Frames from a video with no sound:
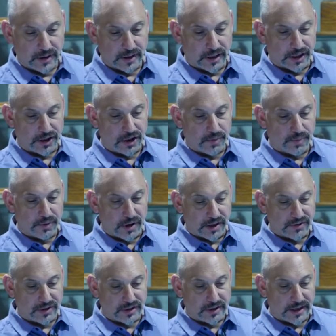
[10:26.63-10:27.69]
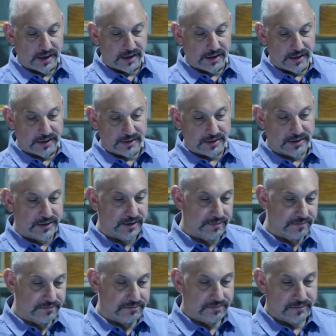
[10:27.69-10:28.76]
Acute prostatitis,
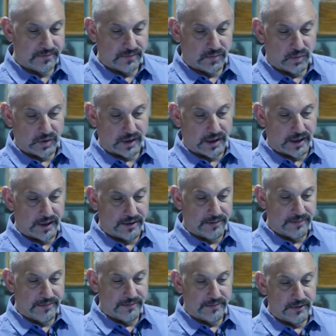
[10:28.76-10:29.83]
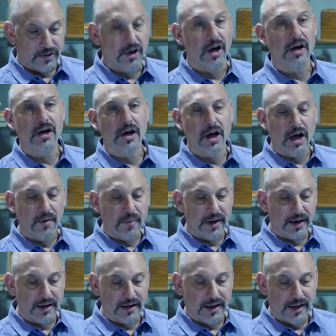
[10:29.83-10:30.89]
again, not
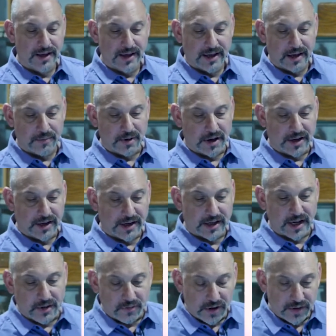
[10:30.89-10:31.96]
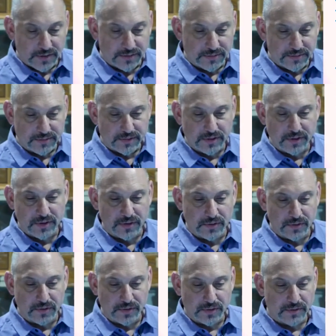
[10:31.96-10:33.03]
common. I'm not going to cover it
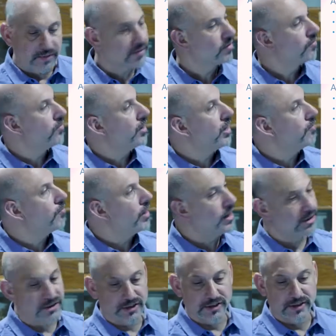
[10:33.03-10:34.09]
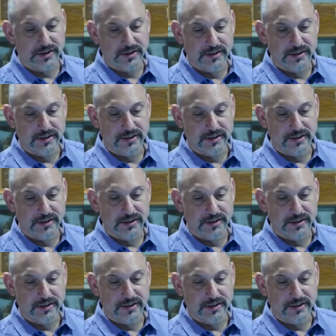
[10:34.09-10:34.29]
very much.